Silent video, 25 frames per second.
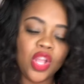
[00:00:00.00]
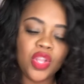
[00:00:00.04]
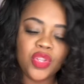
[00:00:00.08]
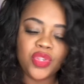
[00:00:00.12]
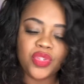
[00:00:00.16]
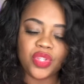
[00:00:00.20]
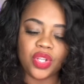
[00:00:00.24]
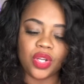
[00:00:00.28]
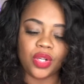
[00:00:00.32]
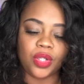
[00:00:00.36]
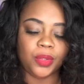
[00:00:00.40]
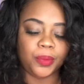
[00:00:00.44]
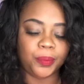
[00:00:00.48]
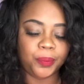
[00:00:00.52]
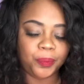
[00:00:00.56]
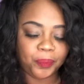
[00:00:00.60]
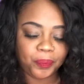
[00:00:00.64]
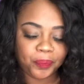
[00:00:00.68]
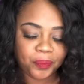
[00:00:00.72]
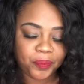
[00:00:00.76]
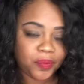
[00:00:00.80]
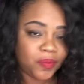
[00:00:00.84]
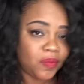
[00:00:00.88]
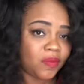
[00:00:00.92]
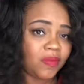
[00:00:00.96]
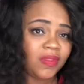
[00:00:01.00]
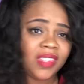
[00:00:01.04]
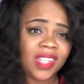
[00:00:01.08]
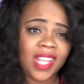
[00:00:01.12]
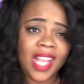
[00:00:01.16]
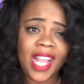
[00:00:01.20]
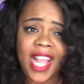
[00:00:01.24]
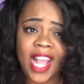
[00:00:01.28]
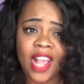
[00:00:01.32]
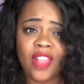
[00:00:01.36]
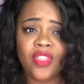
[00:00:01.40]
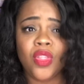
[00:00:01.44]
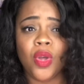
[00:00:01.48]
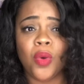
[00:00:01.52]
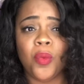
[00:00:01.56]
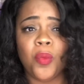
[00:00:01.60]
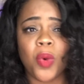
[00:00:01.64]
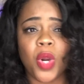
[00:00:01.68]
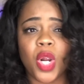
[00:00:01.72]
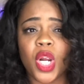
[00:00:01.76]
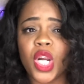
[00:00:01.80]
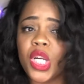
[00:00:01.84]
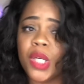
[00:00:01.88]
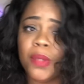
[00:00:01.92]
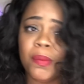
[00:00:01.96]
So in the
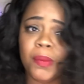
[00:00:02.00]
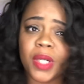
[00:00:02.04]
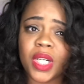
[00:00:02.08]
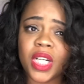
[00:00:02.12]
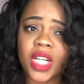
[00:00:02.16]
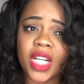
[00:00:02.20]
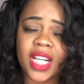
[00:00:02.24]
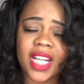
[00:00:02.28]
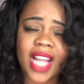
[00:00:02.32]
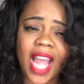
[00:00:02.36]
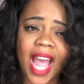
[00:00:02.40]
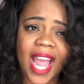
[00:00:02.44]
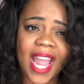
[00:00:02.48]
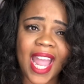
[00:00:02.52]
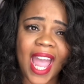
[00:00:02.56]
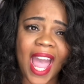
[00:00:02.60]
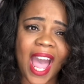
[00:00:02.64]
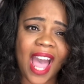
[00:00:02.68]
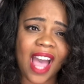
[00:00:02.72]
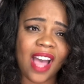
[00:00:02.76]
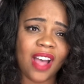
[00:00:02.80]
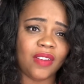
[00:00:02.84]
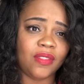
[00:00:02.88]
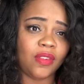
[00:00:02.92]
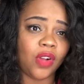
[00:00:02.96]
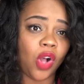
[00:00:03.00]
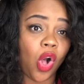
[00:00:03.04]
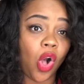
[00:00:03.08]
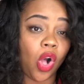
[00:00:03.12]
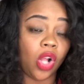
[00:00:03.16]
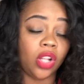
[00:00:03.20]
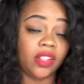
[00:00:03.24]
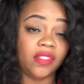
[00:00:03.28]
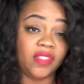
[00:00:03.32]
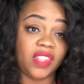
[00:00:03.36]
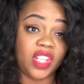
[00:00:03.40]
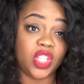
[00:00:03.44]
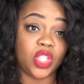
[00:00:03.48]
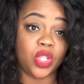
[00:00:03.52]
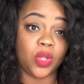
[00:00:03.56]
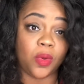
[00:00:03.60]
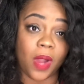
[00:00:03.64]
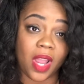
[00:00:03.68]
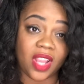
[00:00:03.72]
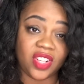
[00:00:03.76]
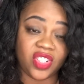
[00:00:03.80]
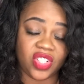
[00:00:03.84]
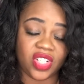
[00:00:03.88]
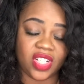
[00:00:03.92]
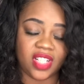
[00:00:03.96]
workbook, I have all of these
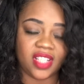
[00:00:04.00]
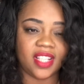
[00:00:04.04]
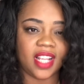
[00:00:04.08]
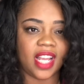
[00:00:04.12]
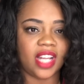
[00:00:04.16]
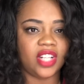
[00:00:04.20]
questions